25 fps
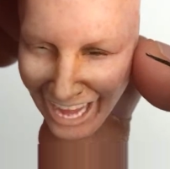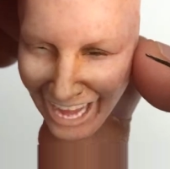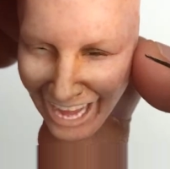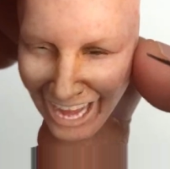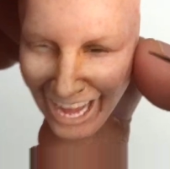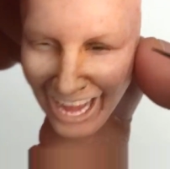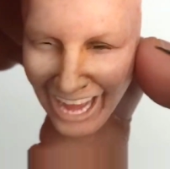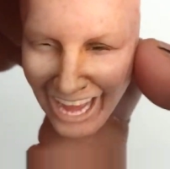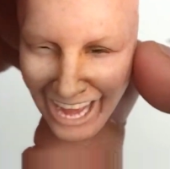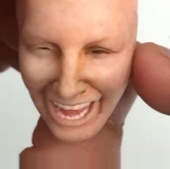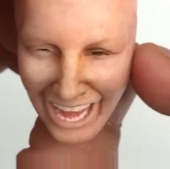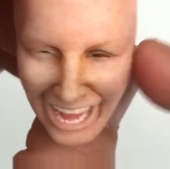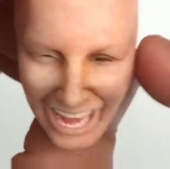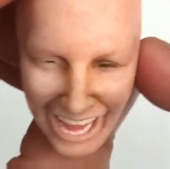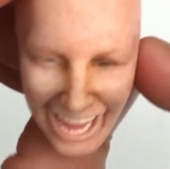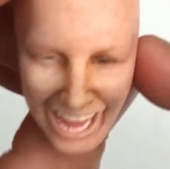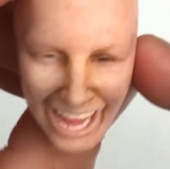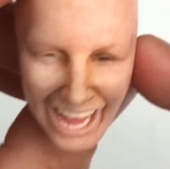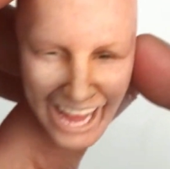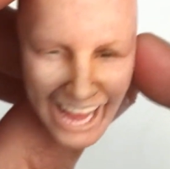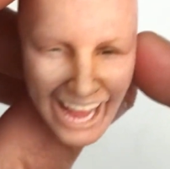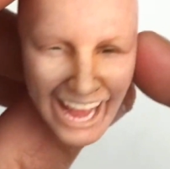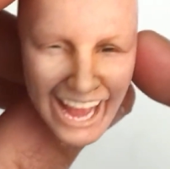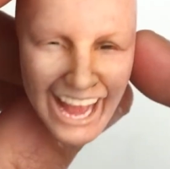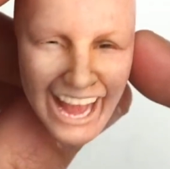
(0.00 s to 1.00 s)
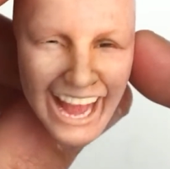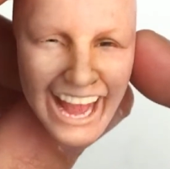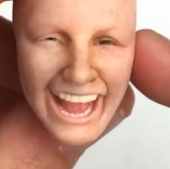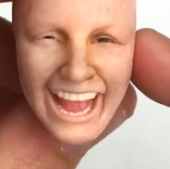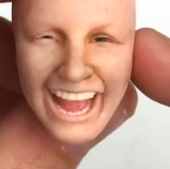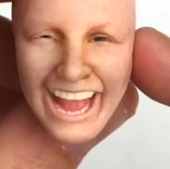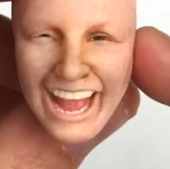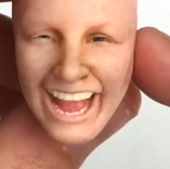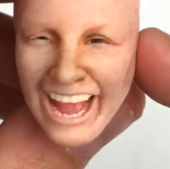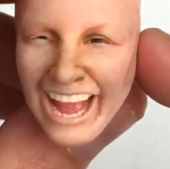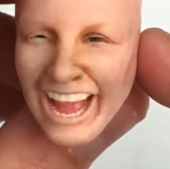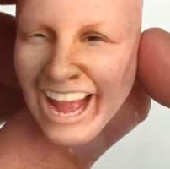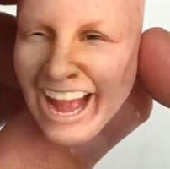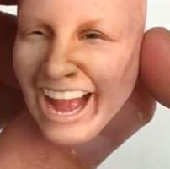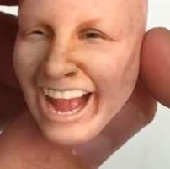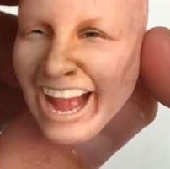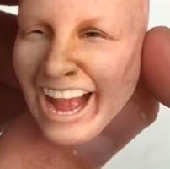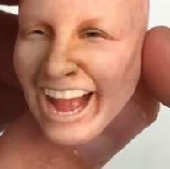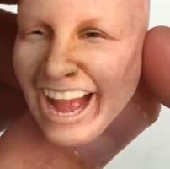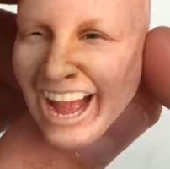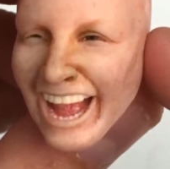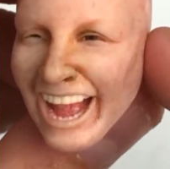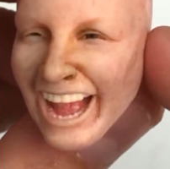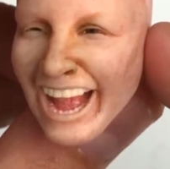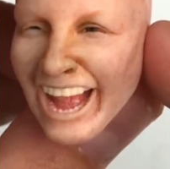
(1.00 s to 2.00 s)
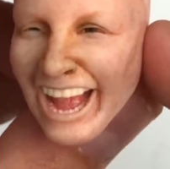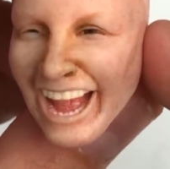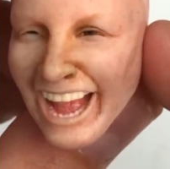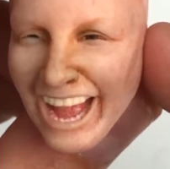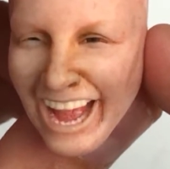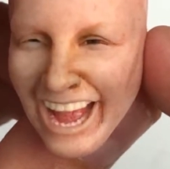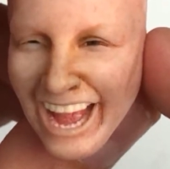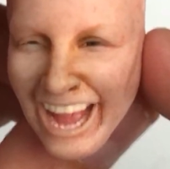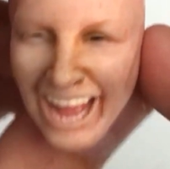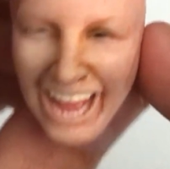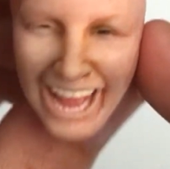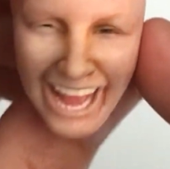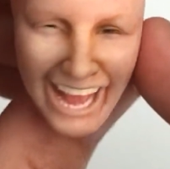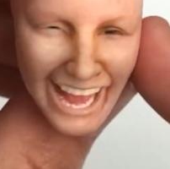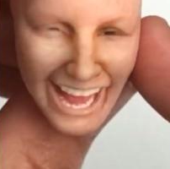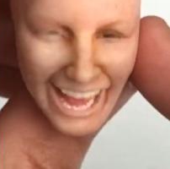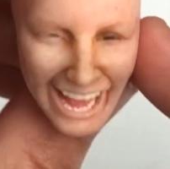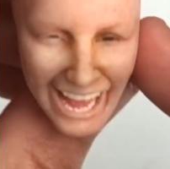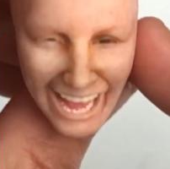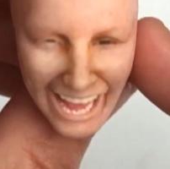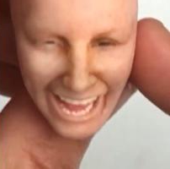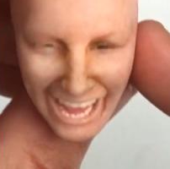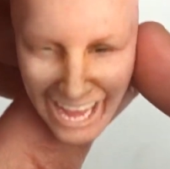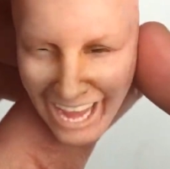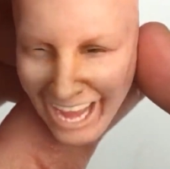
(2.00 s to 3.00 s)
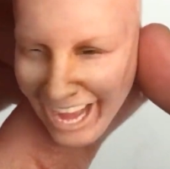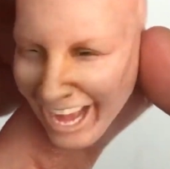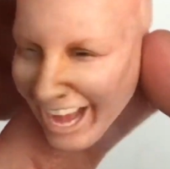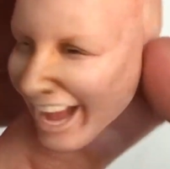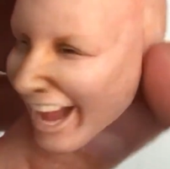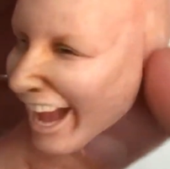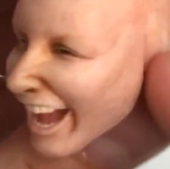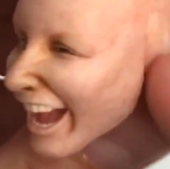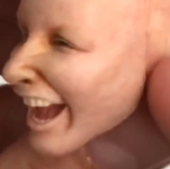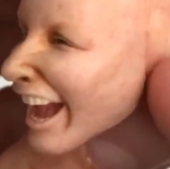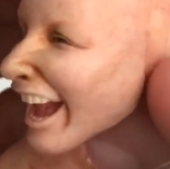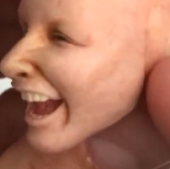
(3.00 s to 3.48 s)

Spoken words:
And yeah, and then when I see I don't have material anymore.